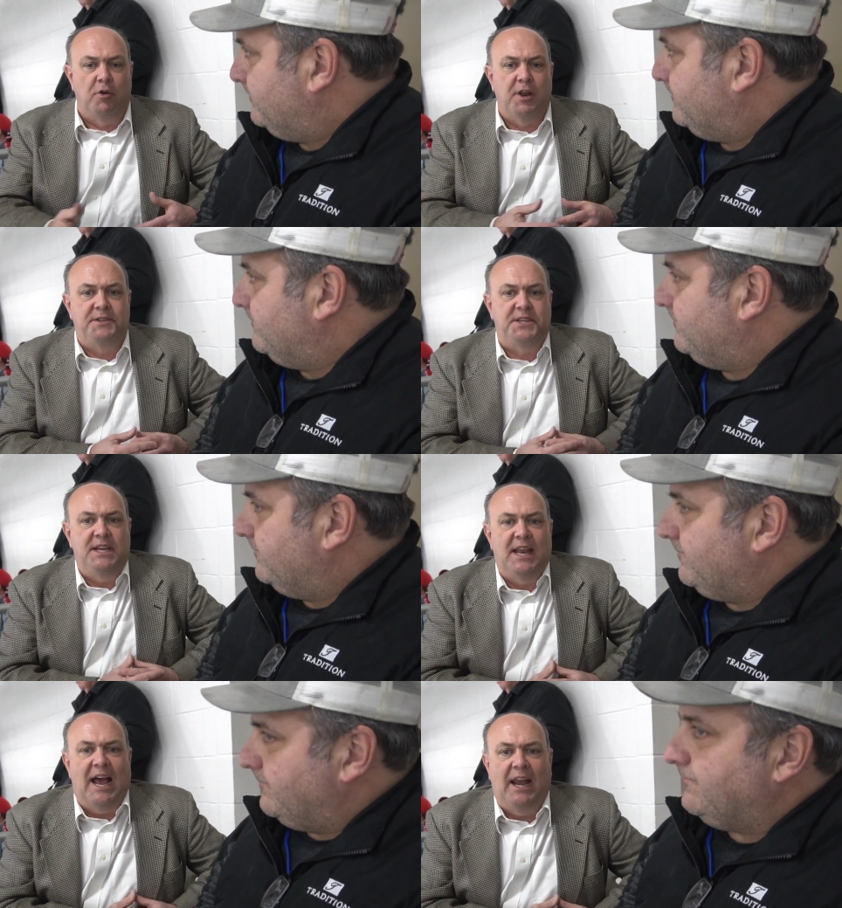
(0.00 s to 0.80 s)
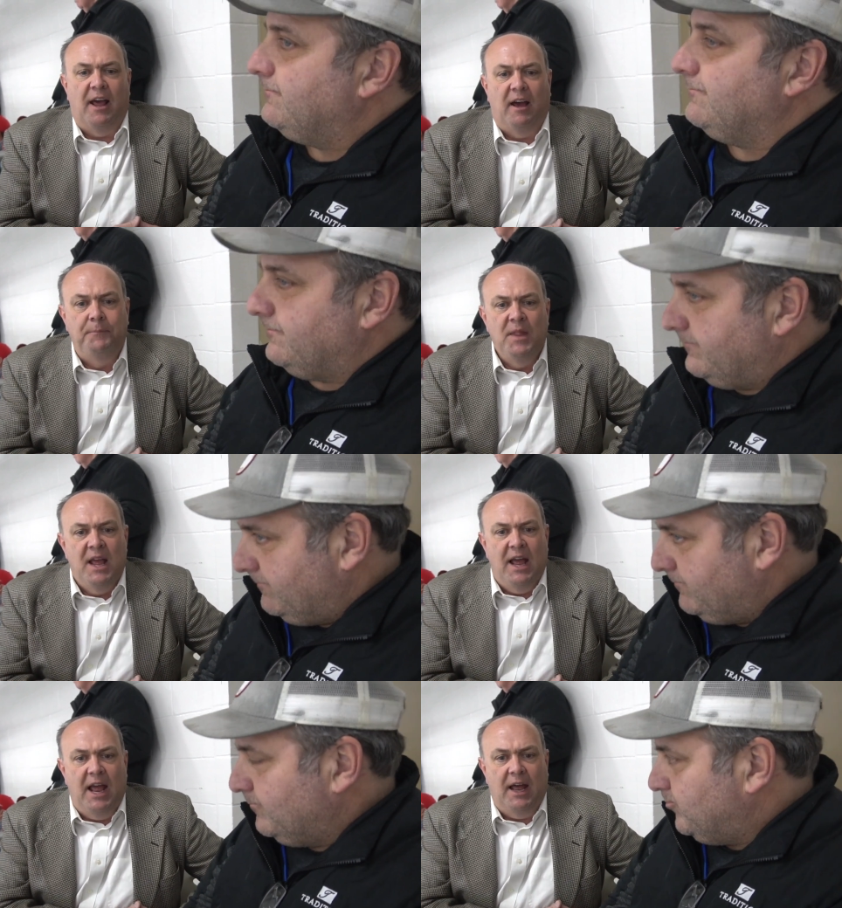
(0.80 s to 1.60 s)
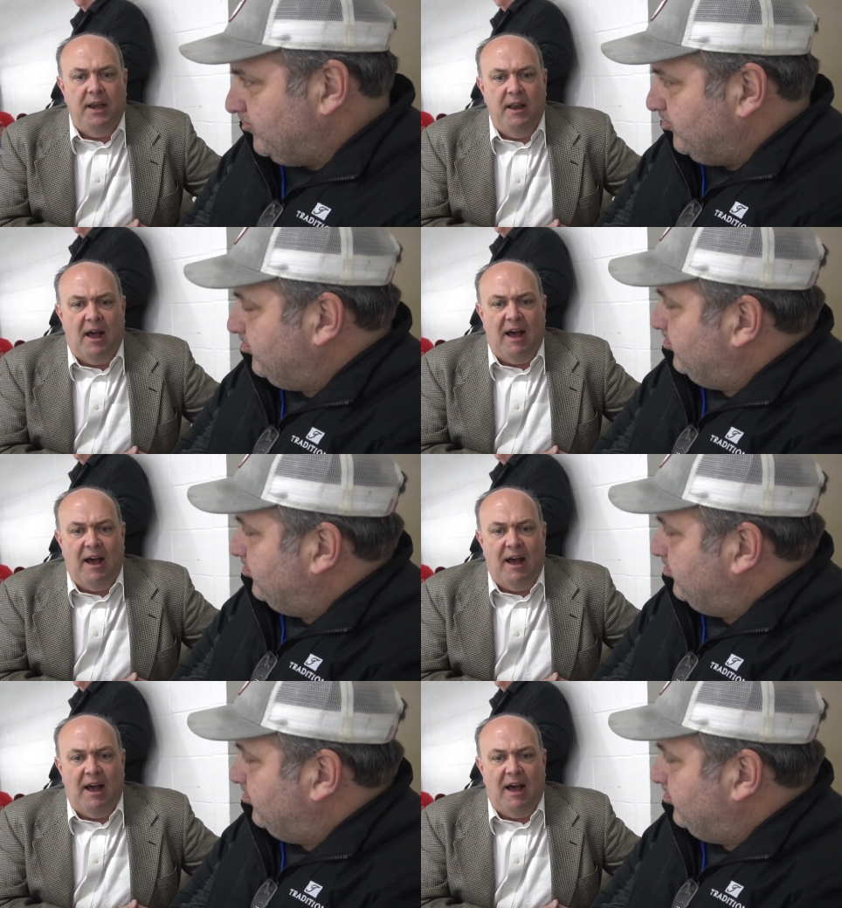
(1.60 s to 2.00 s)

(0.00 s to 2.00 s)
Speaker 1: so does Edina. And